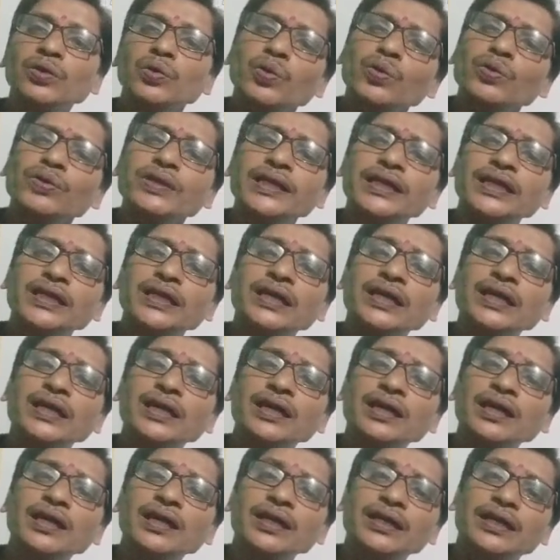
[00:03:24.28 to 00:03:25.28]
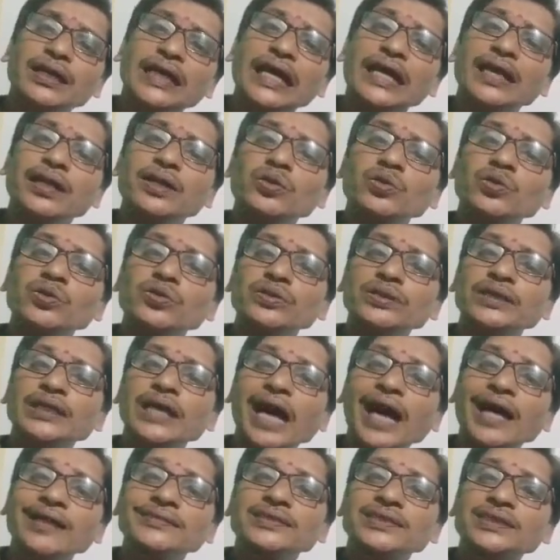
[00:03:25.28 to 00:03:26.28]
Who did tell you
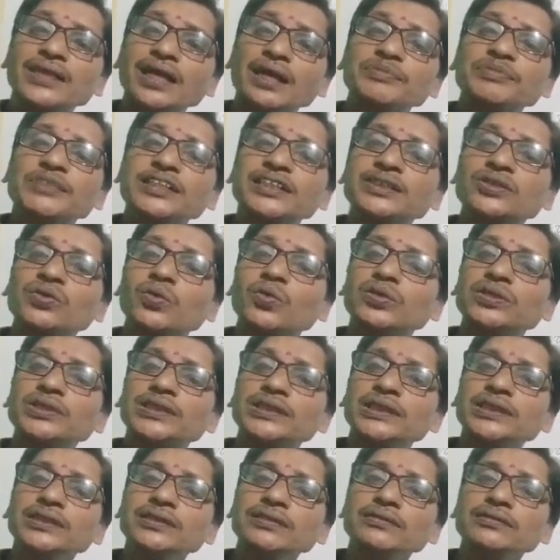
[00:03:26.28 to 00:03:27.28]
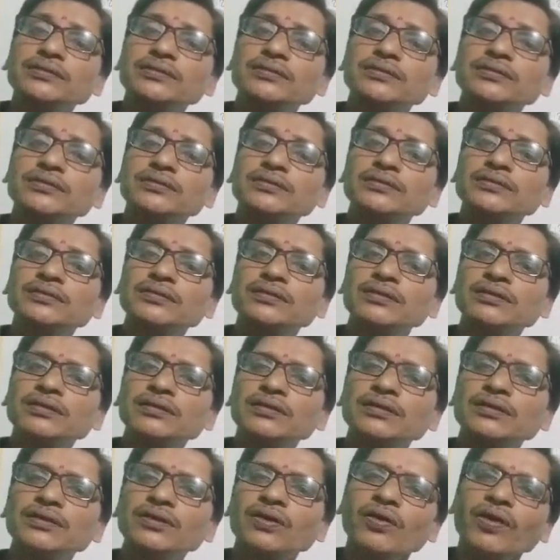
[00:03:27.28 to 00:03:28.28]
the answer of this question?
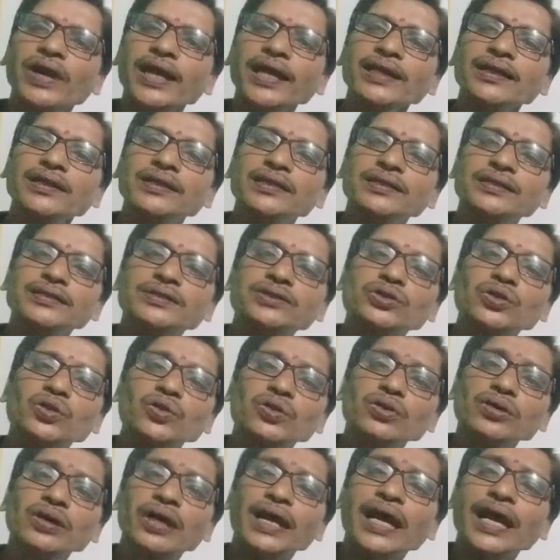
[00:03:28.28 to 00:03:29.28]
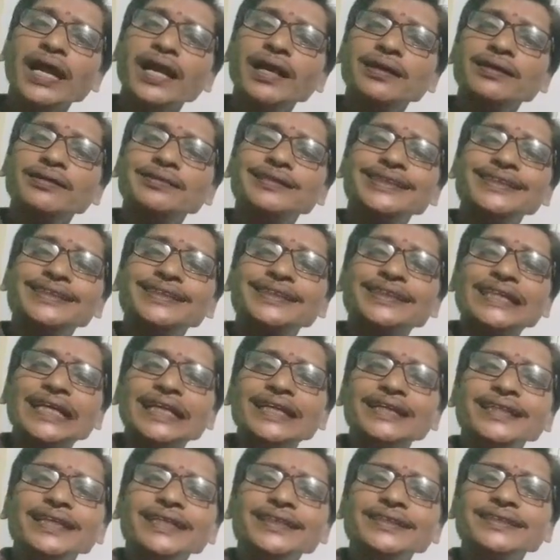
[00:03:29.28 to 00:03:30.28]
Okay, so and these
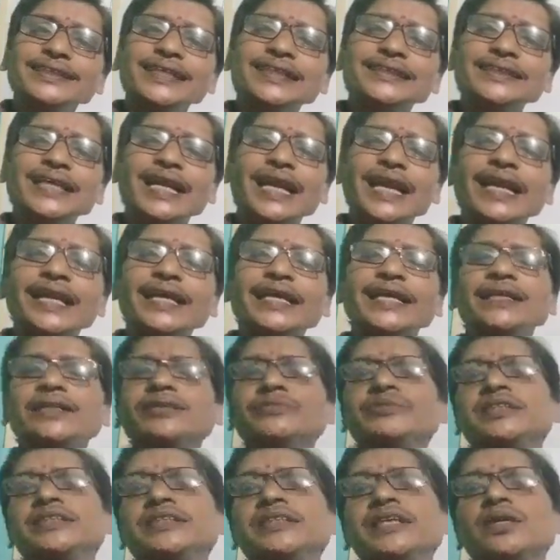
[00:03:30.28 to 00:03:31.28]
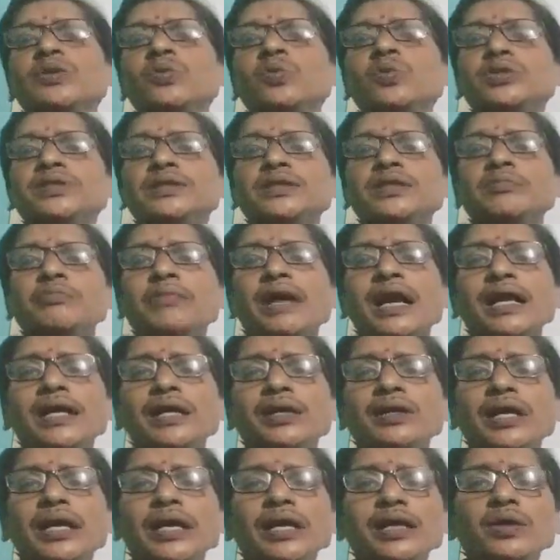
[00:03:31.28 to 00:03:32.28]
sentences are ending with a question
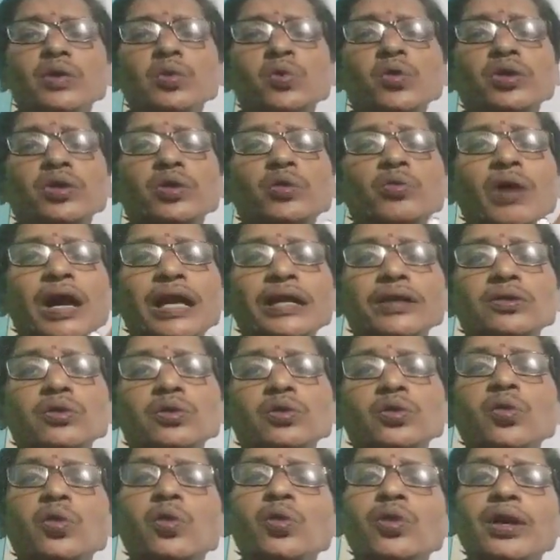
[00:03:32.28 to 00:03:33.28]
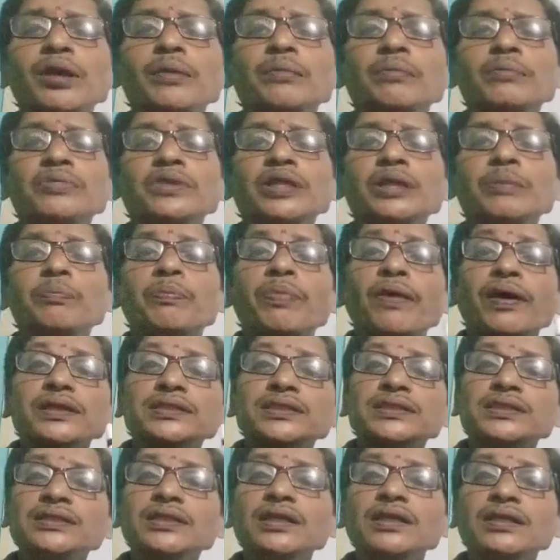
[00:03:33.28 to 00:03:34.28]
mark and we want to know the
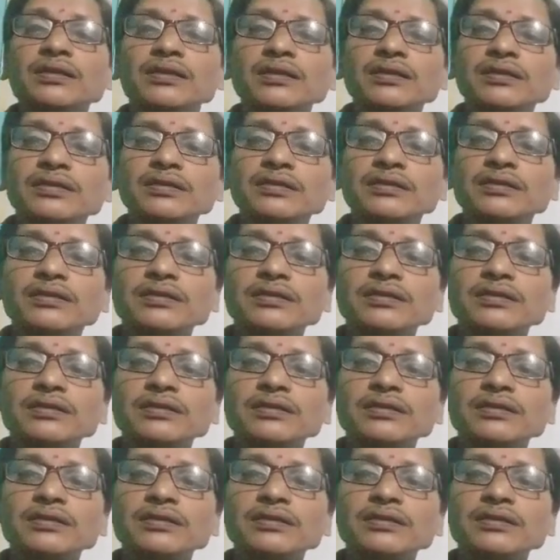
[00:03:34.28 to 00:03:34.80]
person.